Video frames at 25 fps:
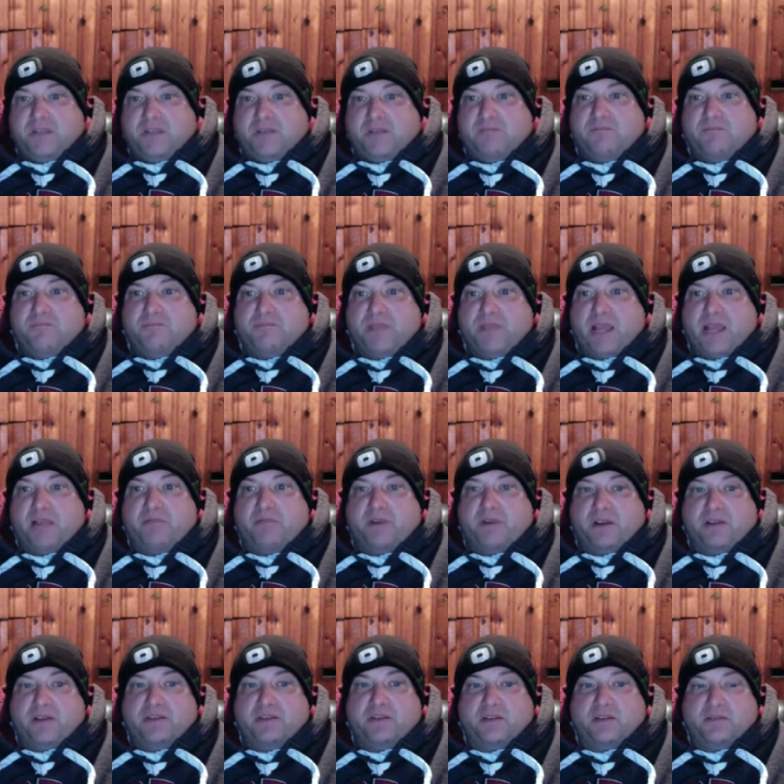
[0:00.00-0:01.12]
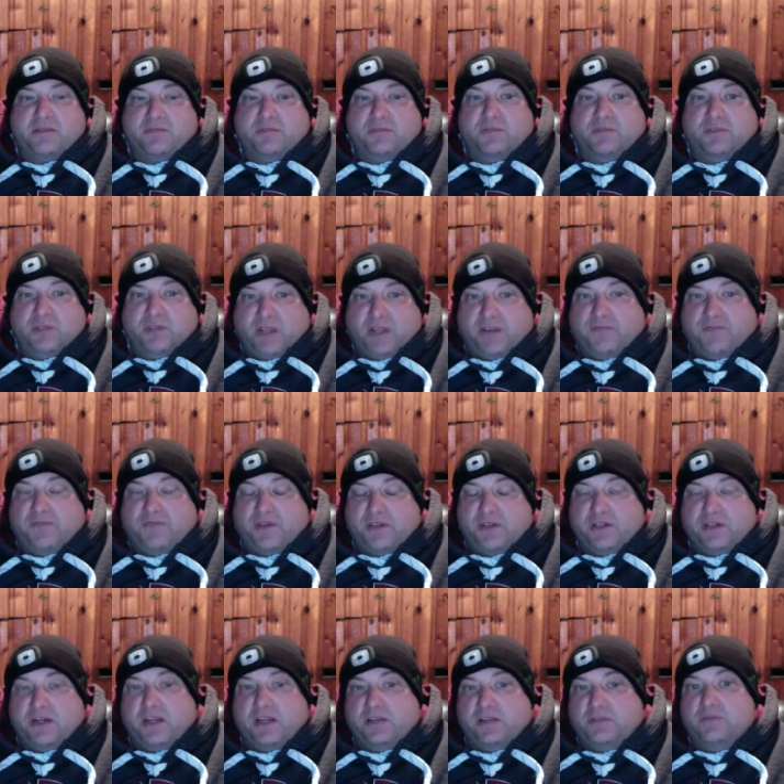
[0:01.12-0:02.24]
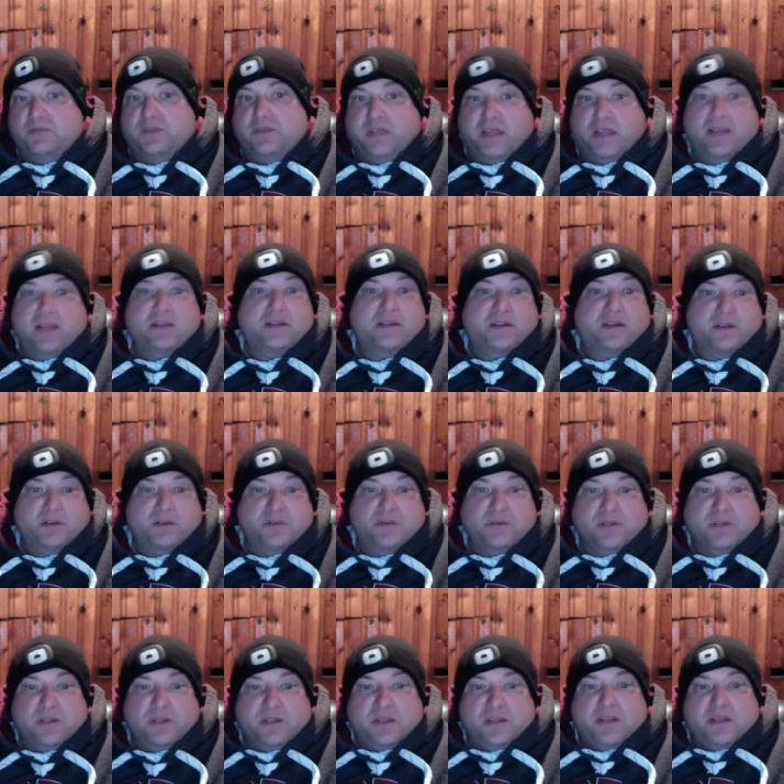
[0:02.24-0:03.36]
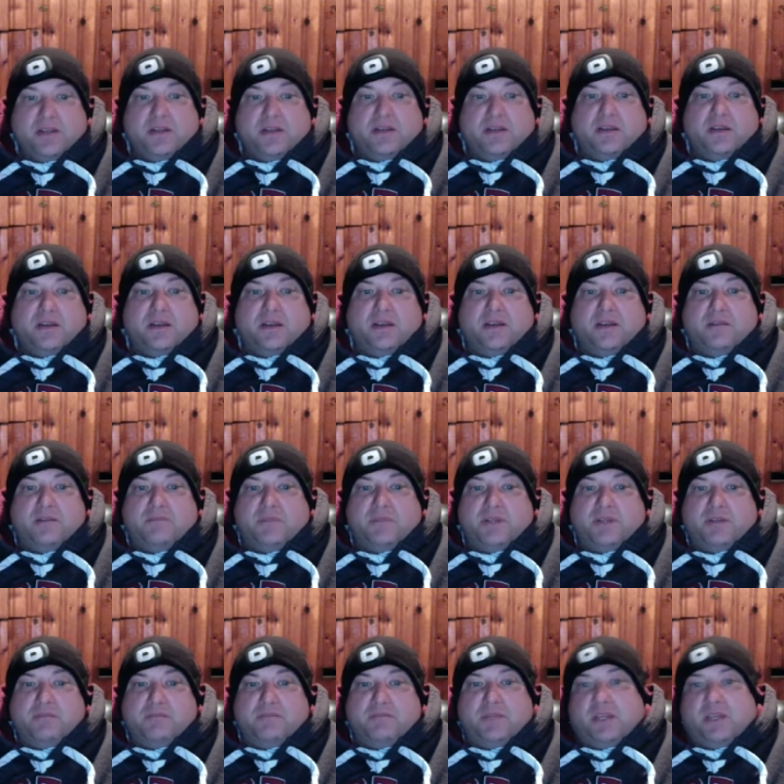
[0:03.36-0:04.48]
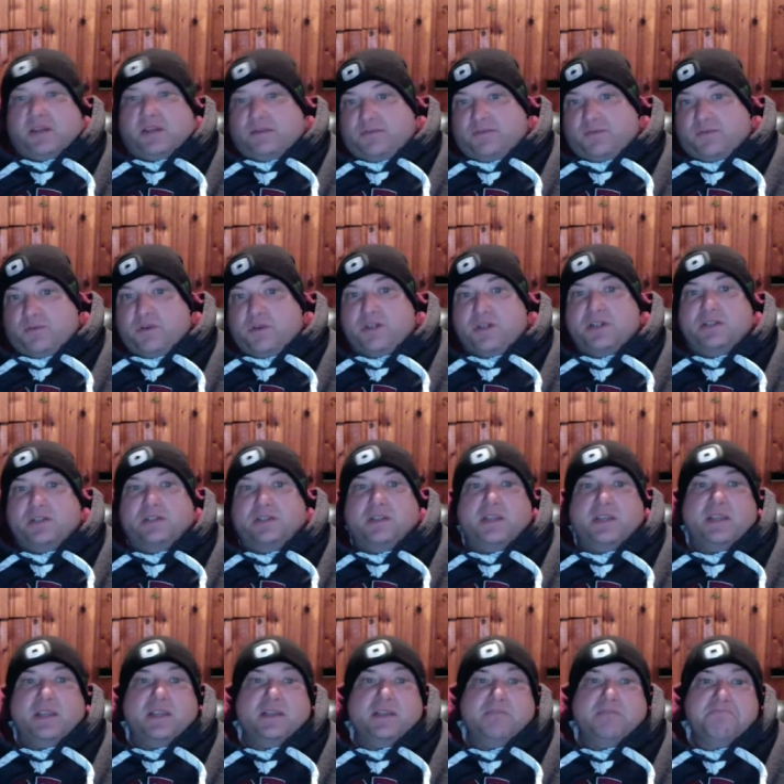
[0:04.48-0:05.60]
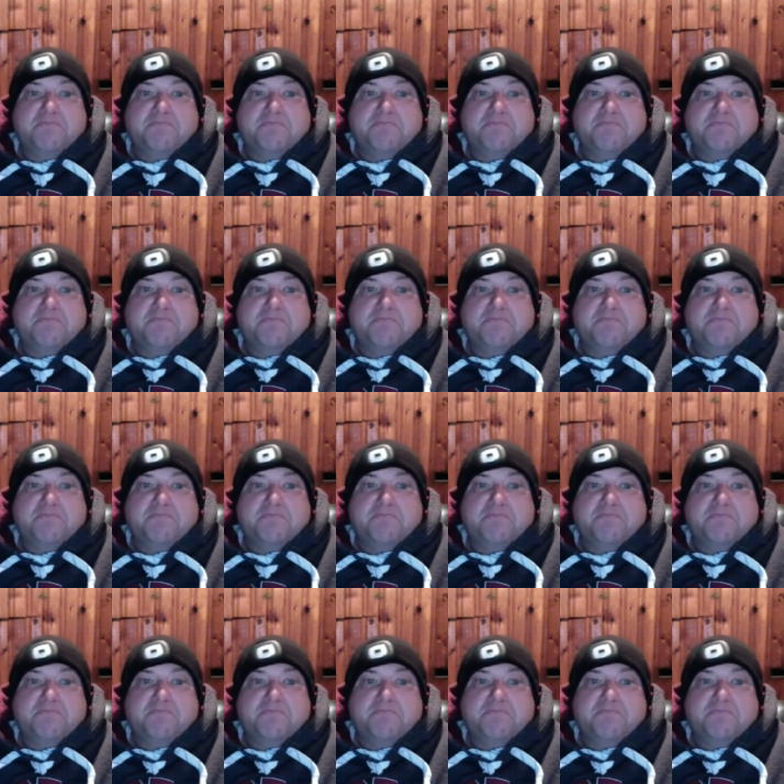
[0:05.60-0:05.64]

back when I was doing a lot of fishing, I do that. But unfortunately,